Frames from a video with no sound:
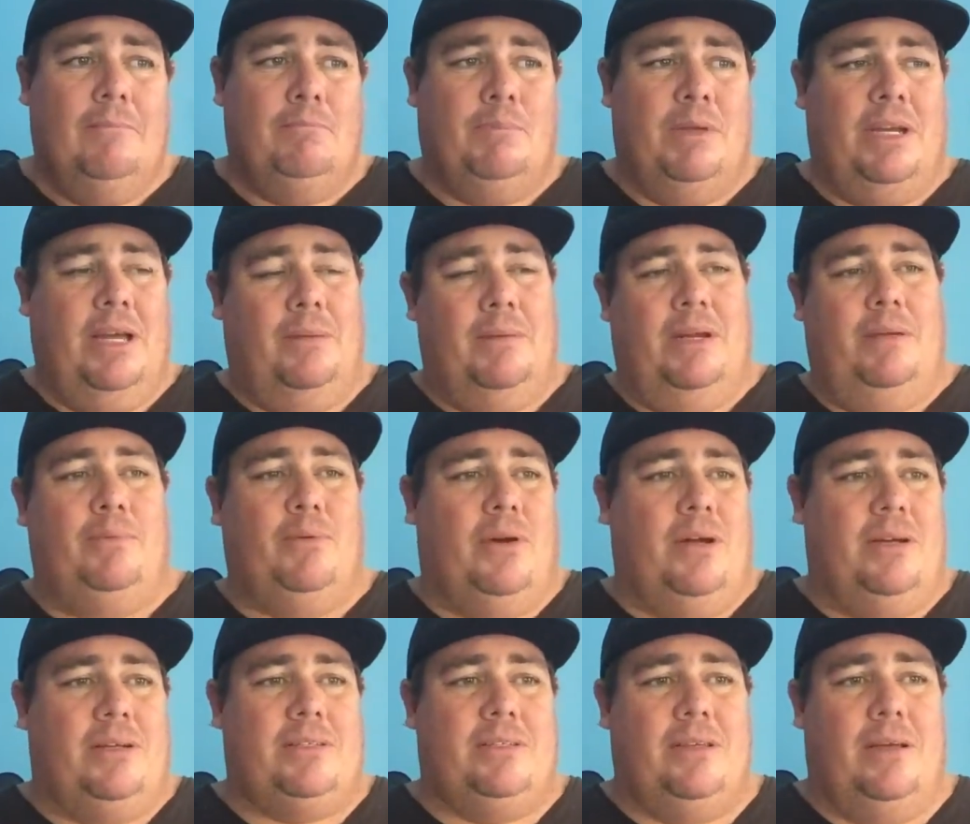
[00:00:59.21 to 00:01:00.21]
But how many
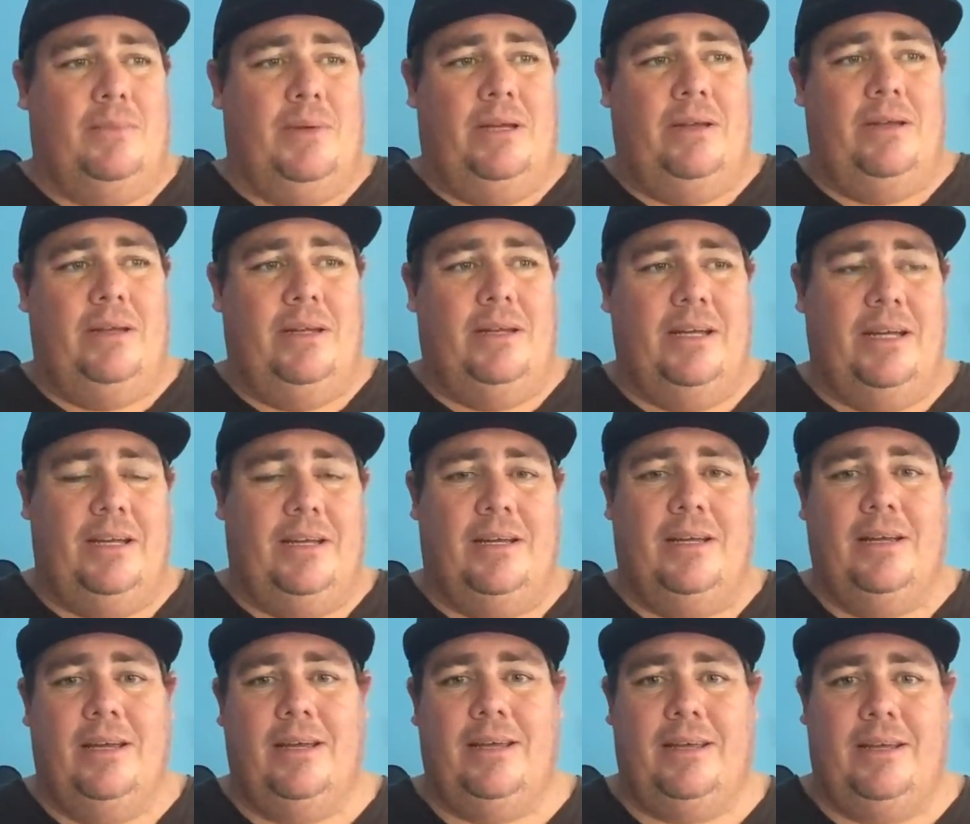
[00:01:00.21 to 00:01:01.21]
products? I mean, you
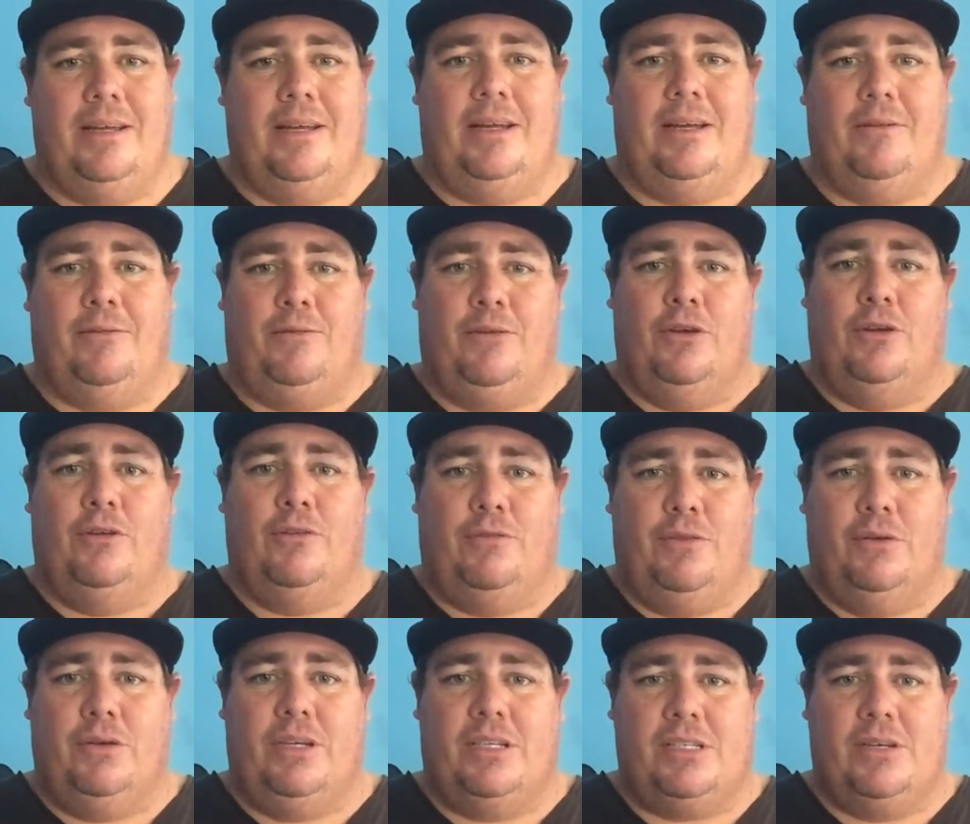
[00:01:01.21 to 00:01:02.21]
need a few to
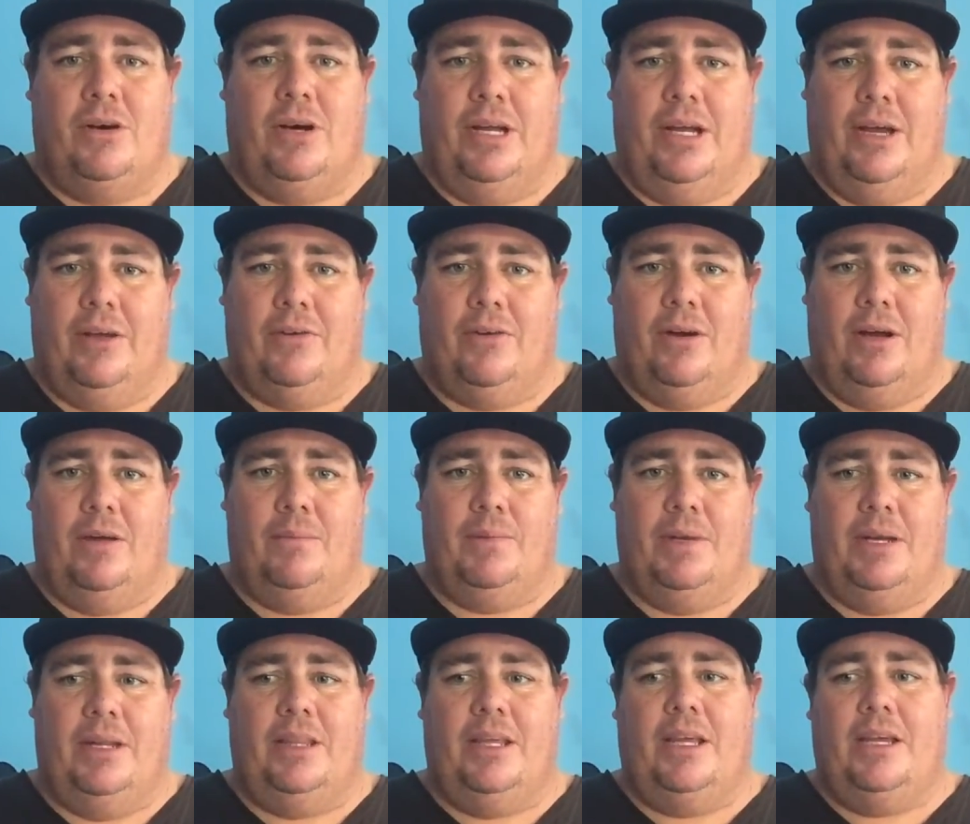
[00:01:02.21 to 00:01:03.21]
fill your site out, right?
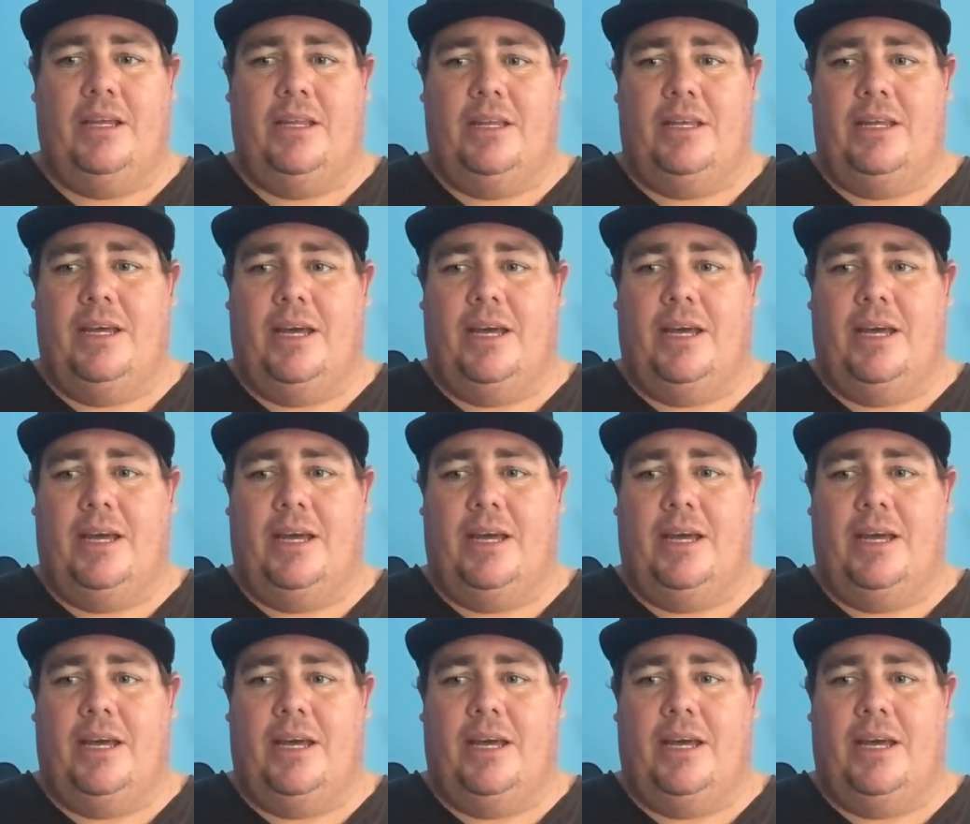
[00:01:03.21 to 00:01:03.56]
But at the end of the